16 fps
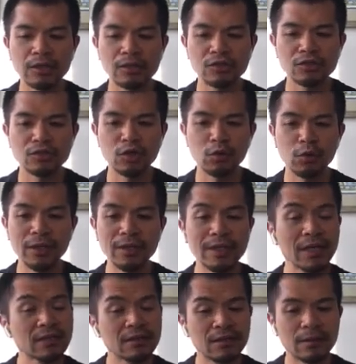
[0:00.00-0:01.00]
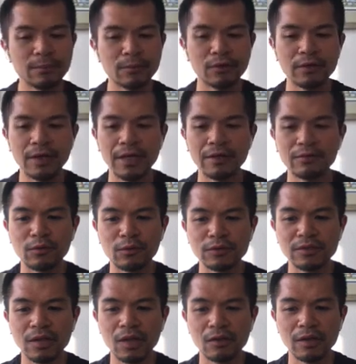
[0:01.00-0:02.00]
So it takes a number, and of
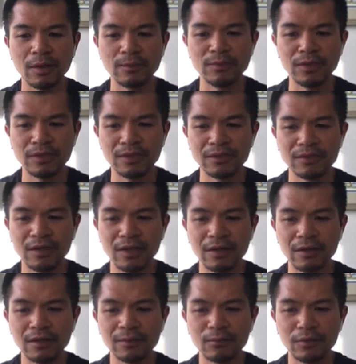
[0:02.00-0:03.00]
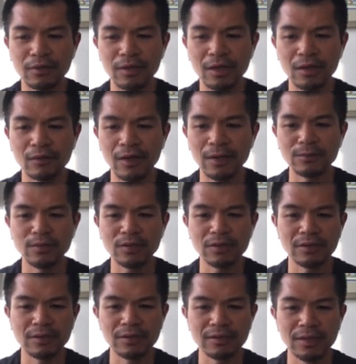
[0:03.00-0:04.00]
course, color object is not a number. Color
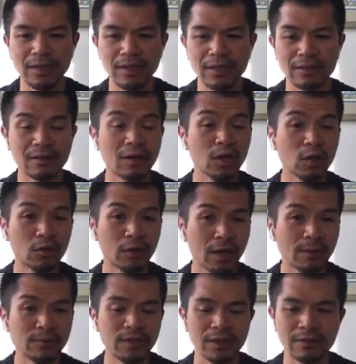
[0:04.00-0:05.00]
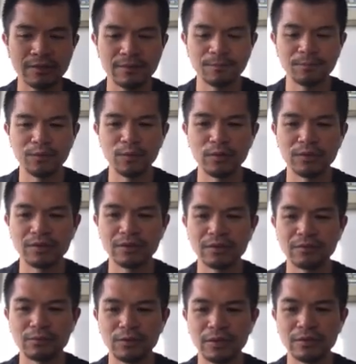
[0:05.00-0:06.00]
object is a color object,
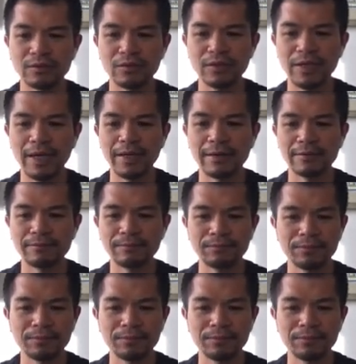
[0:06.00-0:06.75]
which if we look at it,